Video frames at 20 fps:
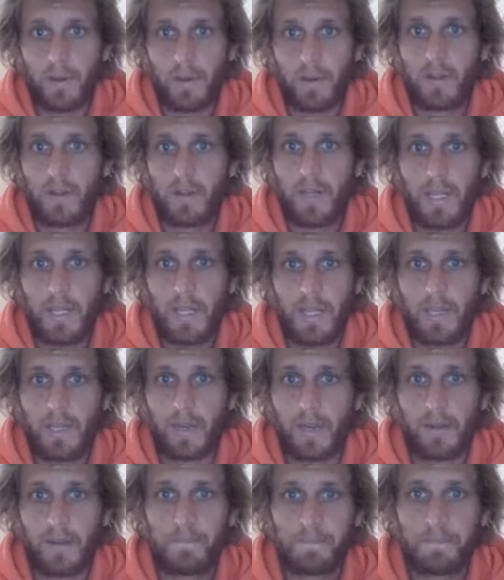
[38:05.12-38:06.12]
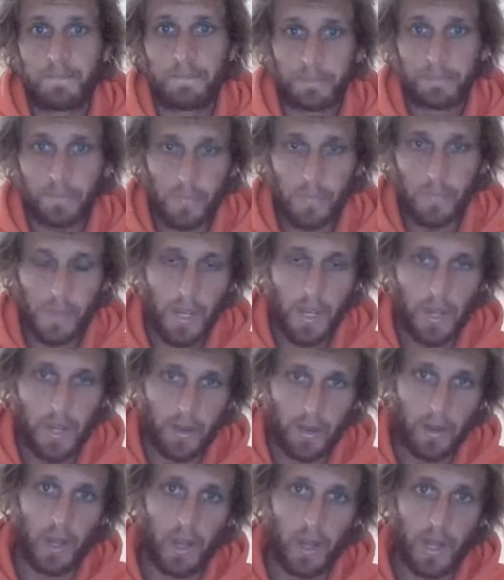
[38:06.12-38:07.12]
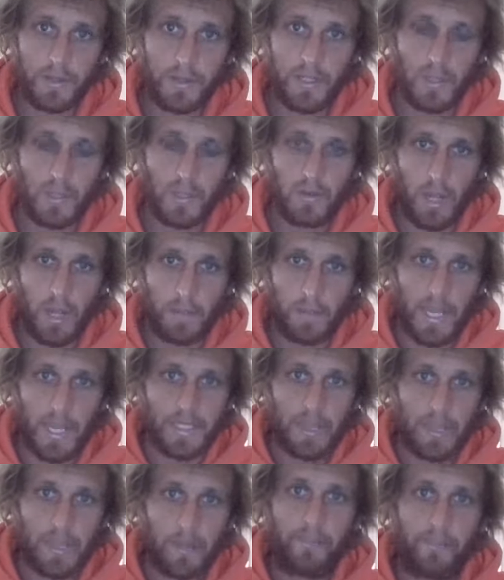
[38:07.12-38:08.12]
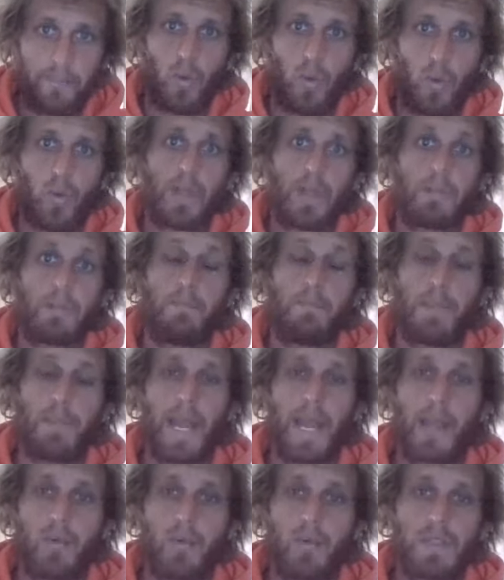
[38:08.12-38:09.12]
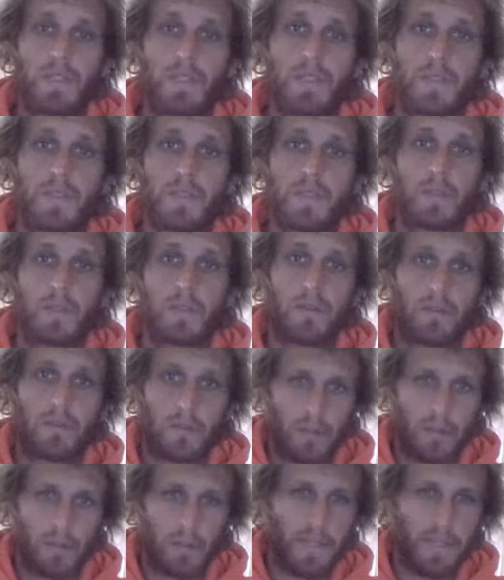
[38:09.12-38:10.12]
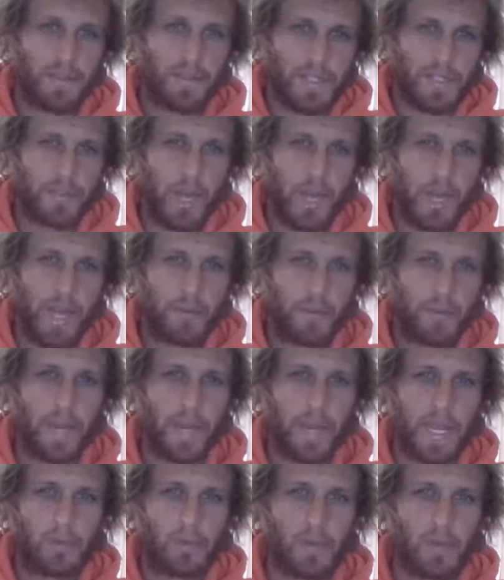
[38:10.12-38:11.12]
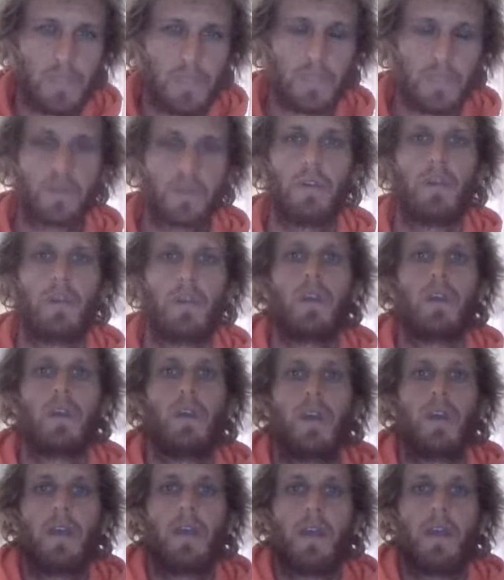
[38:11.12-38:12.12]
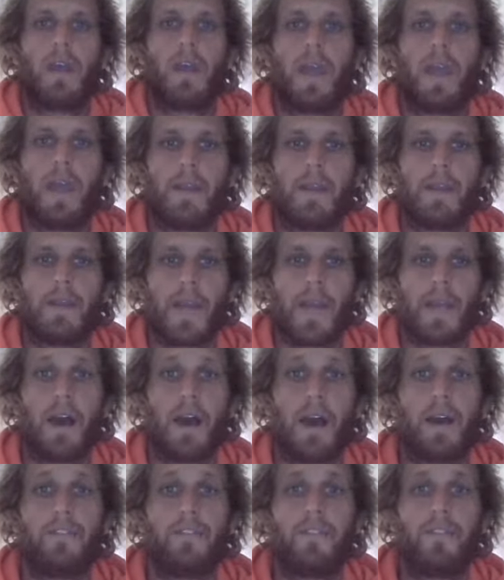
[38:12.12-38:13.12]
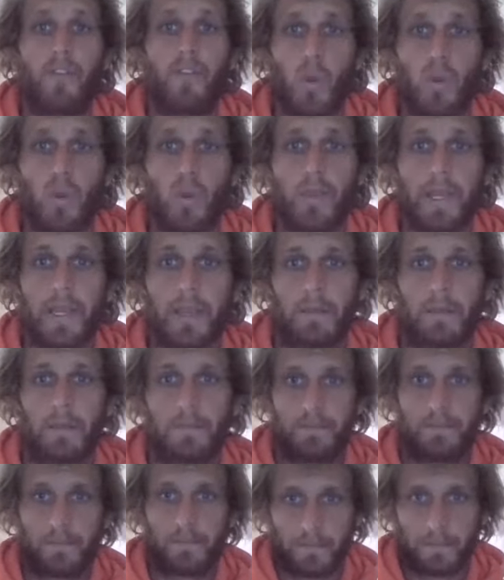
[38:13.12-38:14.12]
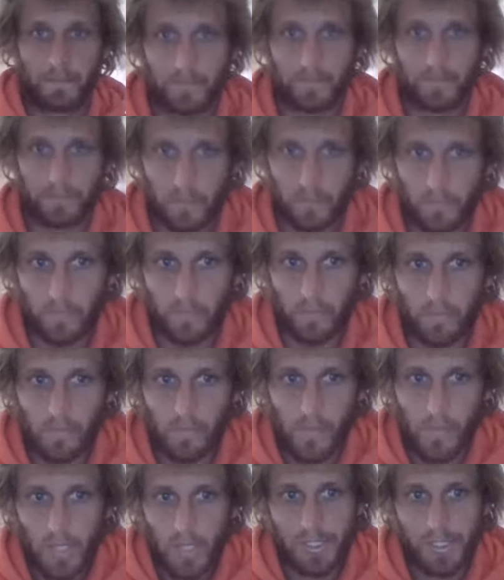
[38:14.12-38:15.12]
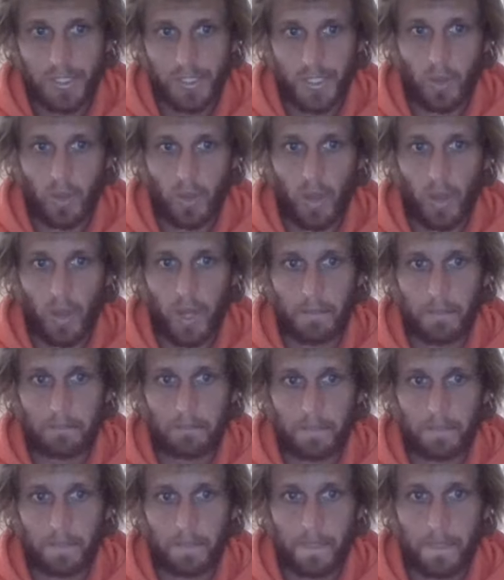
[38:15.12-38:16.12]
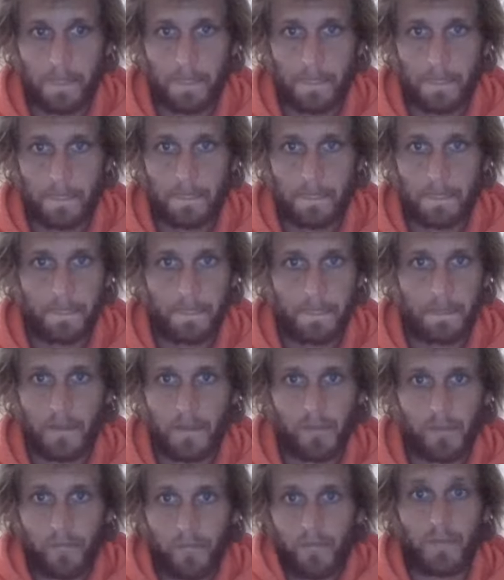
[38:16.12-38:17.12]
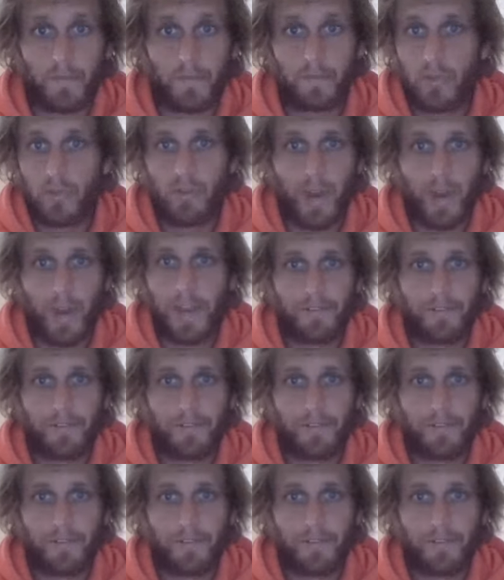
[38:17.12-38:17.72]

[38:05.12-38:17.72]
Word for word: and clear and I describe it as a falling backwards, inside, backwards, and a unfolding. So, um, it's great